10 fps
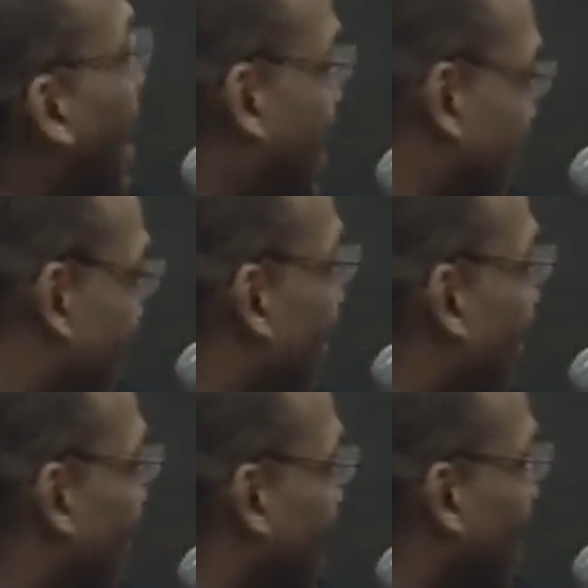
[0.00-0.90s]
me. That's the
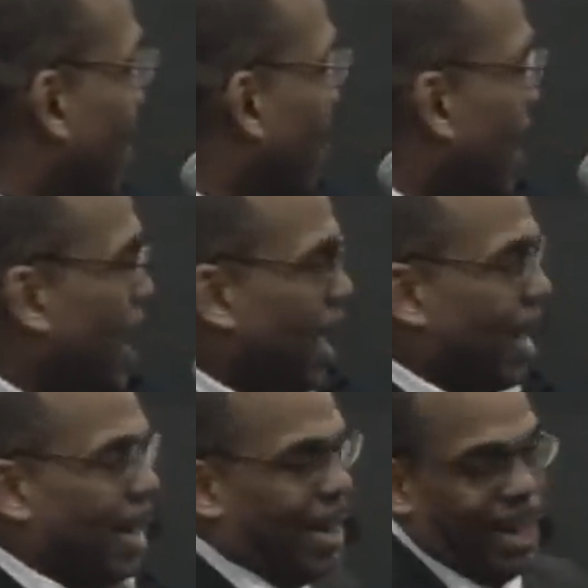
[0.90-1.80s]
top.
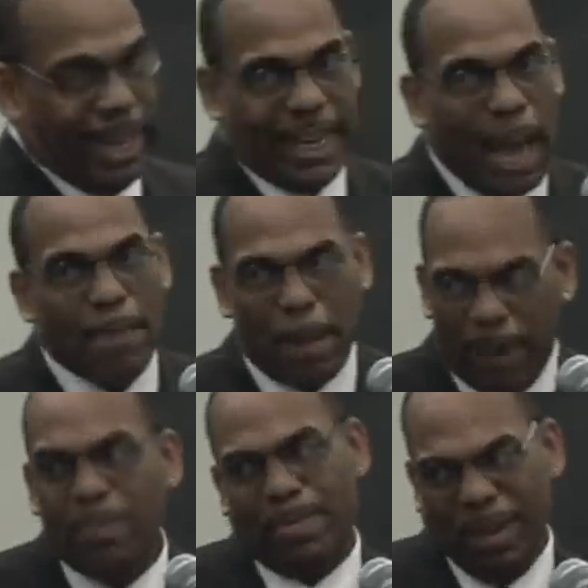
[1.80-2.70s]
That might
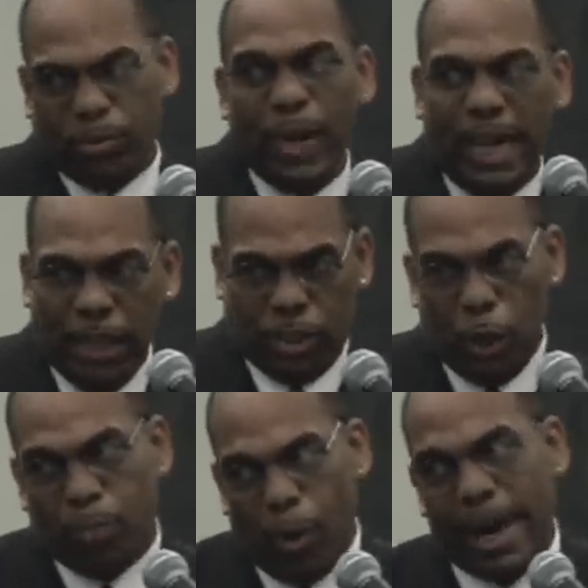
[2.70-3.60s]
be between
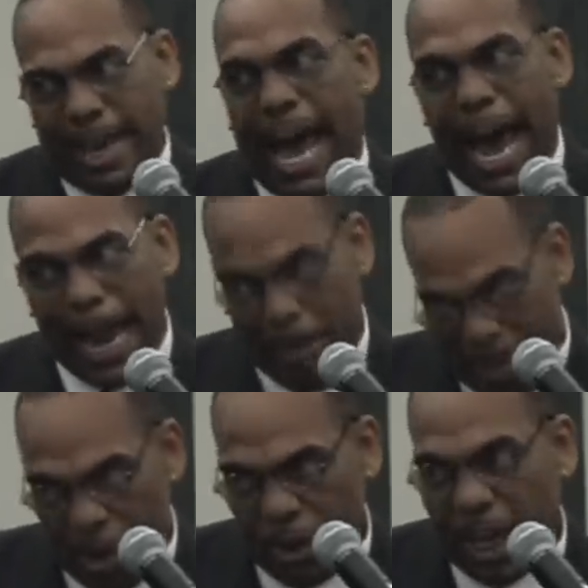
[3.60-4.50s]
2.9
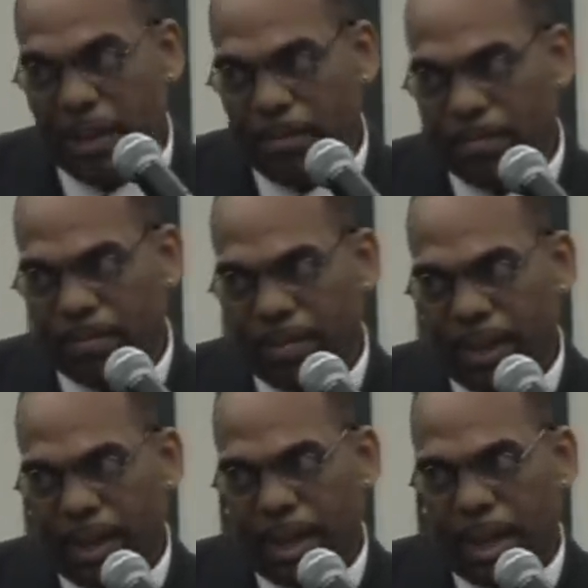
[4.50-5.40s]
million
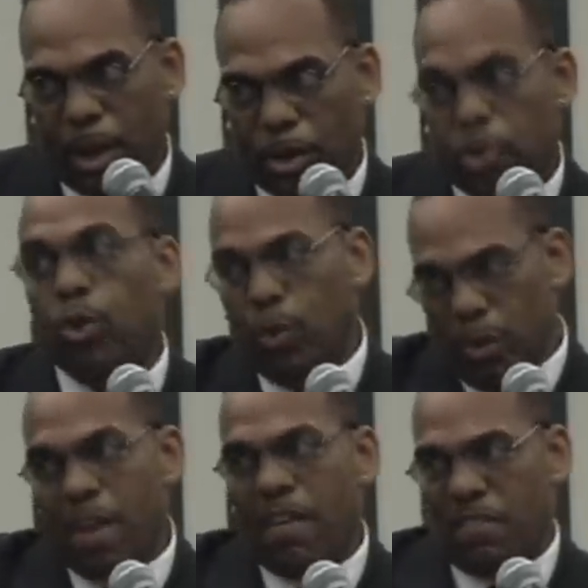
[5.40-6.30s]

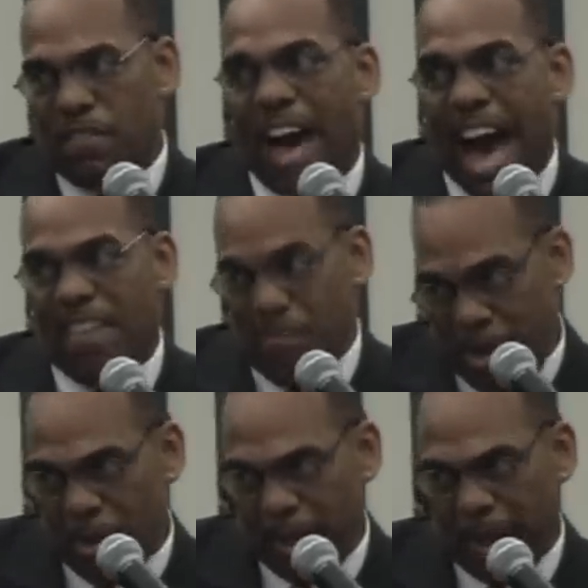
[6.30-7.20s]
to 5
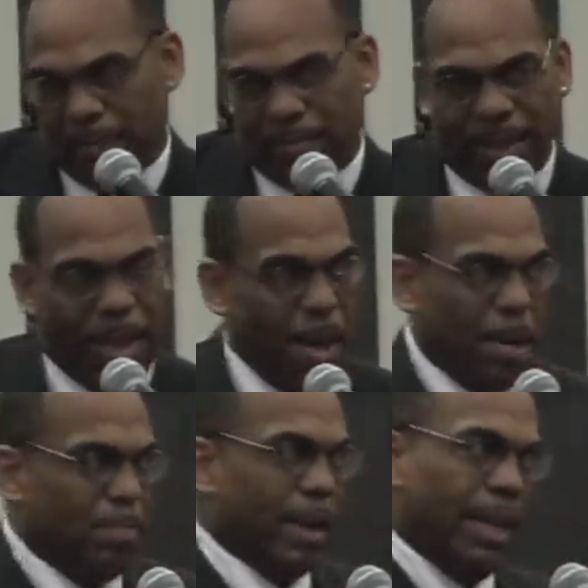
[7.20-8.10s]
million.
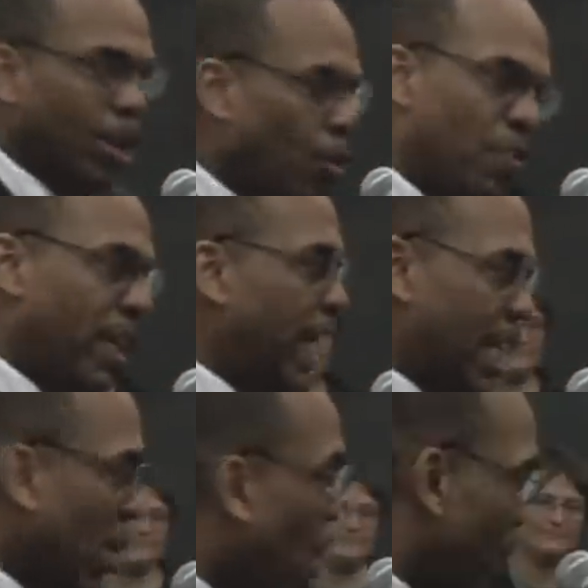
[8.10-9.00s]
But don't
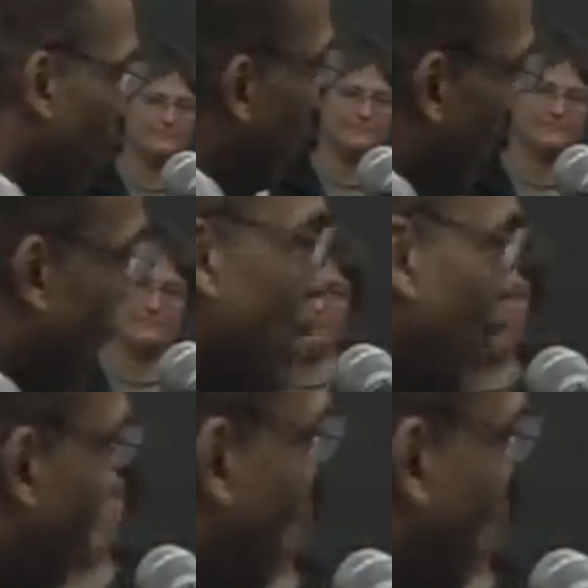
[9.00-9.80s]
forget the offering. Come on,